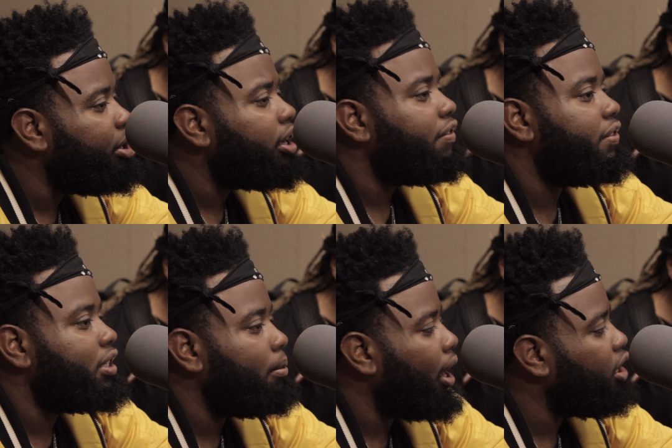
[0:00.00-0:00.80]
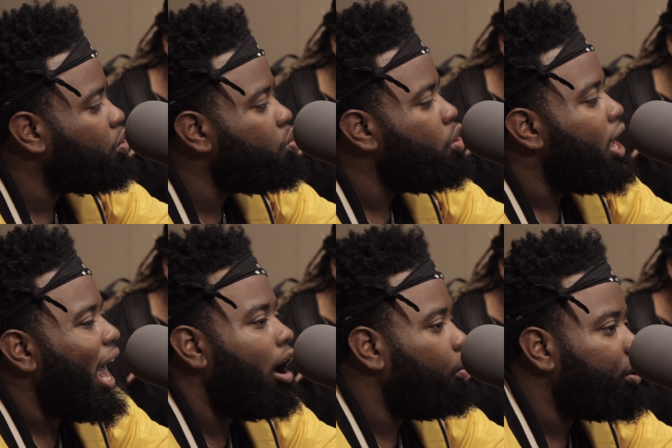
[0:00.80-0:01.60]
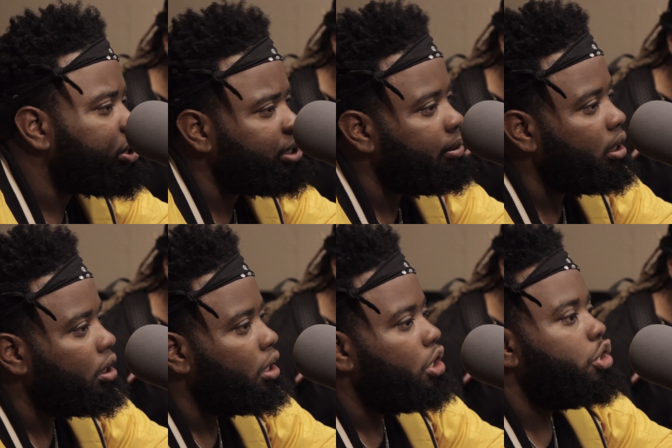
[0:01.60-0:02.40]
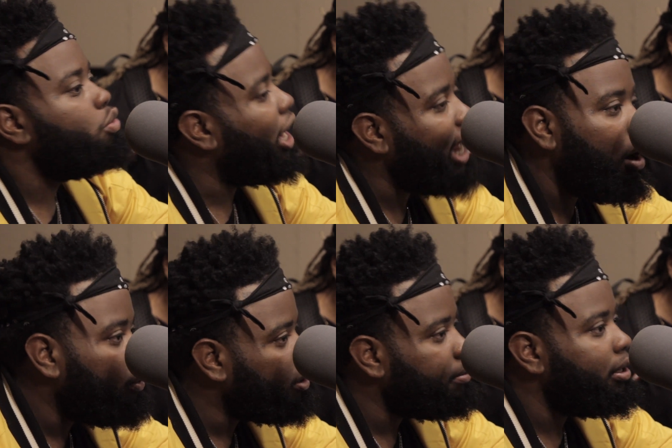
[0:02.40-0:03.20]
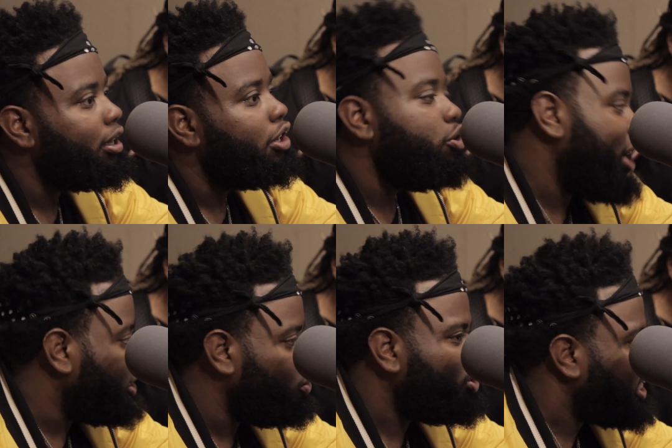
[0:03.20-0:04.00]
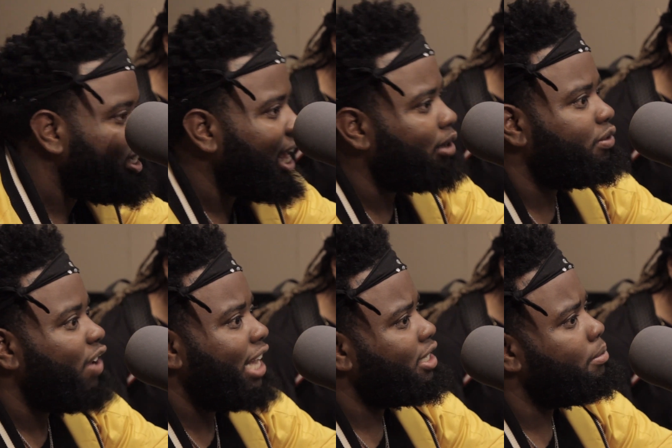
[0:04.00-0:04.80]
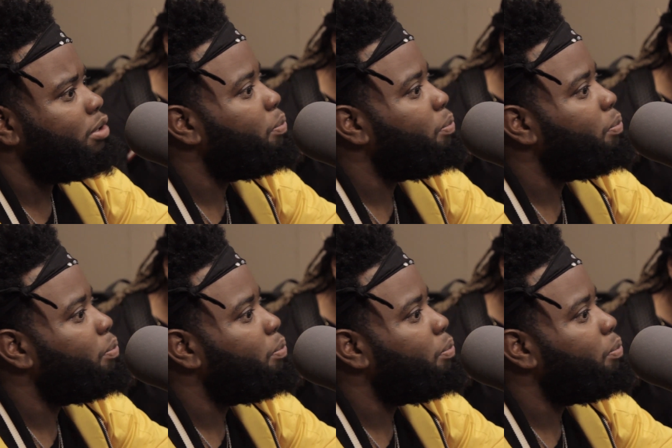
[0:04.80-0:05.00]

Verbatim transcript: looking for somebody who outworks me. You gotta outwork me. You gotta do ten times faster than me.